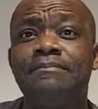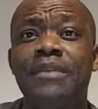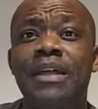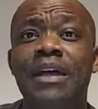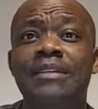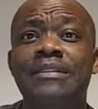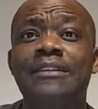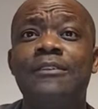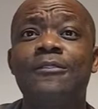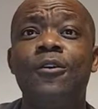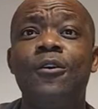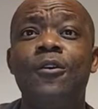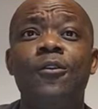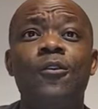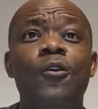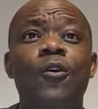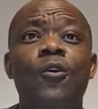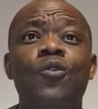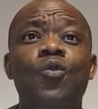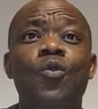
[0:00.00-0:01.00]
asking God,
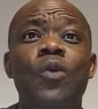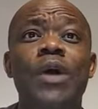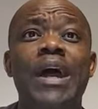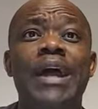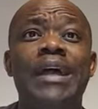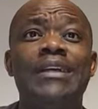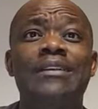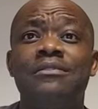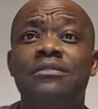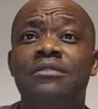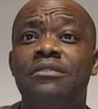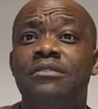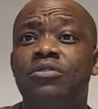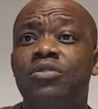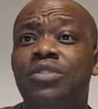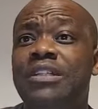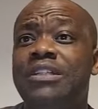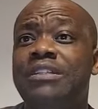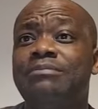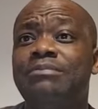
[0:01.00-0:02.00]
God, why
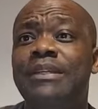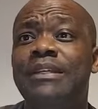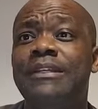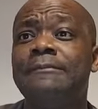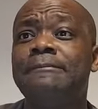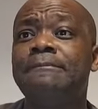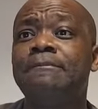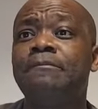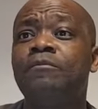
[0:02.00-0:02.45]
should this be?